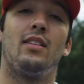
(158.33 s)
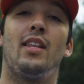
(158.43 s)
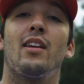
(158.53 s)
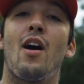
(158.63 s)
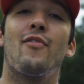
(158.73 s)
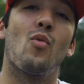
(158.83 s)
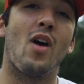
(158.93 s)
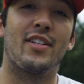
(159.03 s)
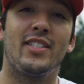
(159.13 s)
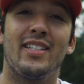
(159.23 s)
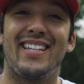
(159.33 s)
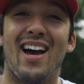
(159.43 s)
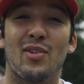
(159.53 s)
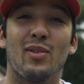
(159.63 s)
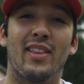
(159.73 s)
Thank y'all for watching.
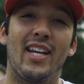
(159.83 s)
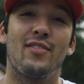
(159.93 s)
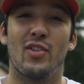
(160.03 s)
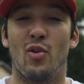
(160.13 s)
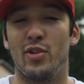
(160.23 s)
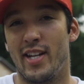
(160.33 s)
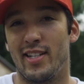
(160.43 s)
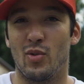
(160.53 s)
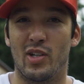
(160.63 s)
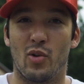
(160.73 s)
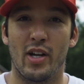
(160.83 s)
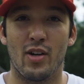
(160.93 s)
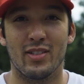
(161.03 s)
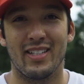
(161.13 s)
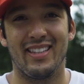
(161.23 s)
Download Lace for your chance to win
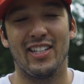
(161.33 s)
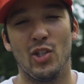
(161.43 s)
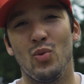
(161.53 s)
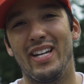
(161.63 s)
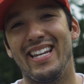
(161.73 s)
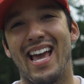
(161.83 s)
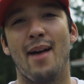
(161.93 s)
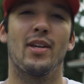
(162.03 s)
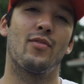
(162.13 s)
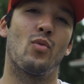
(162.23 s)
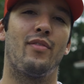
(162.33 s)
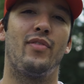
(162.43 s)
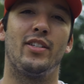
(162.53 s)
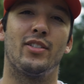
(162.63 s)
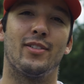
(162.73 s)
grails in the new in-app giveaway
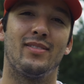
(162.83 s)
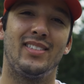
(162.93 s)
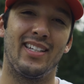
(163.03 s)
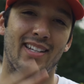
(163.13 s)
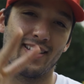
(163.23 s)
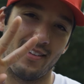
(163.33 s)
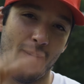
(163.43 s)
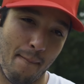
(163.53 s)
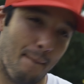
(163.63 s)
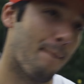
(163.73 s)
feature. See you next time.